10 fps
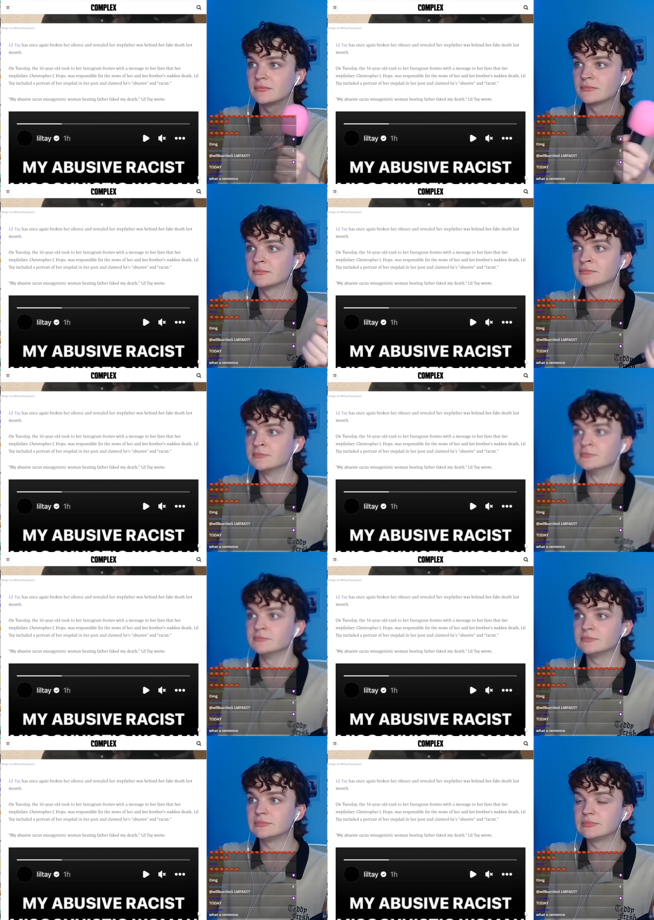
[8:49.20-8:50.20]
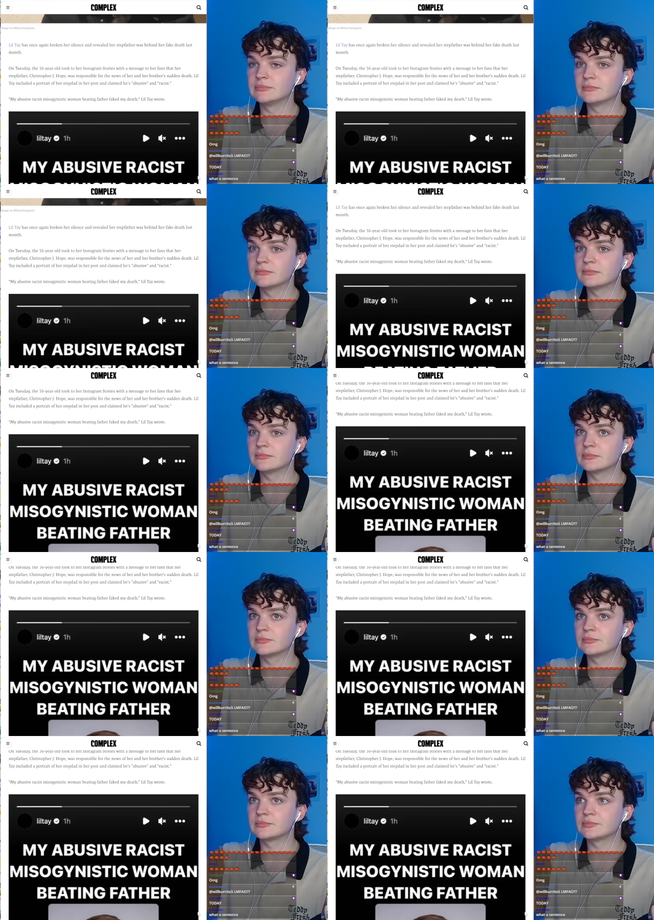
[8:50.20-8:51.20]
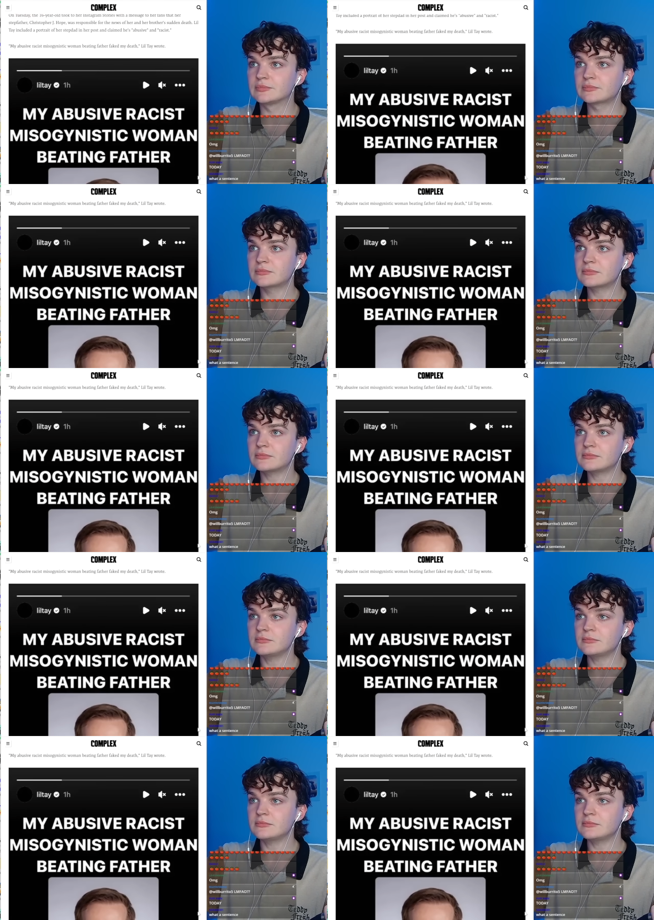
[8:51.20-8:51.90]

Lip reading: (silence)